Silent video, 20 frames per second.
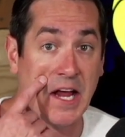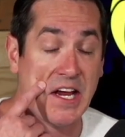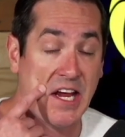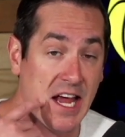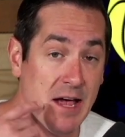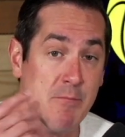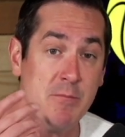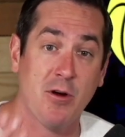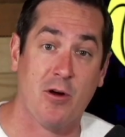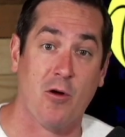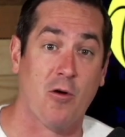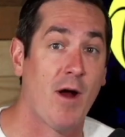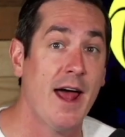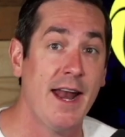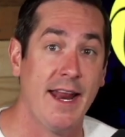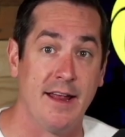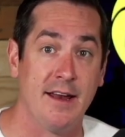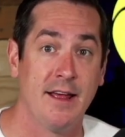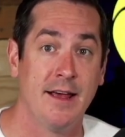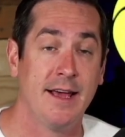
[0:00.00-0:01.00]
Give them
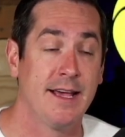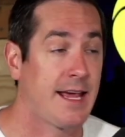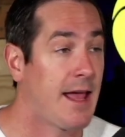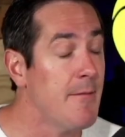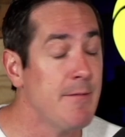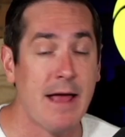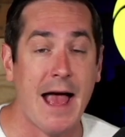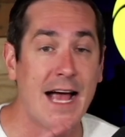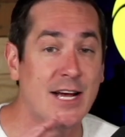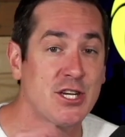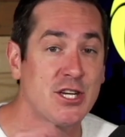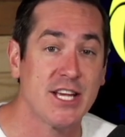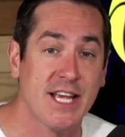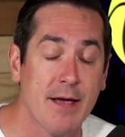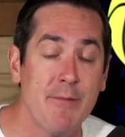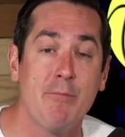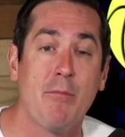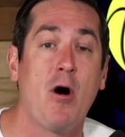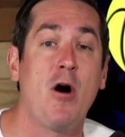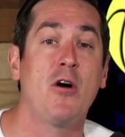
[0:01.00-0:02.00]
credit. Give
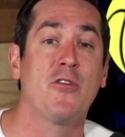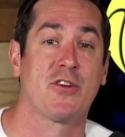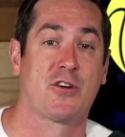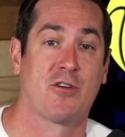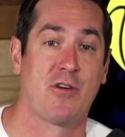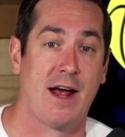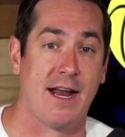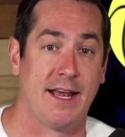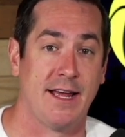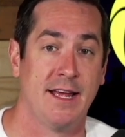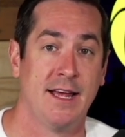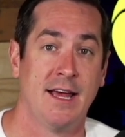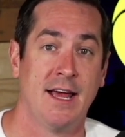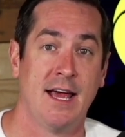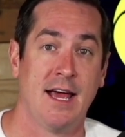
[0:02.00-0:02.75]
them all the credit.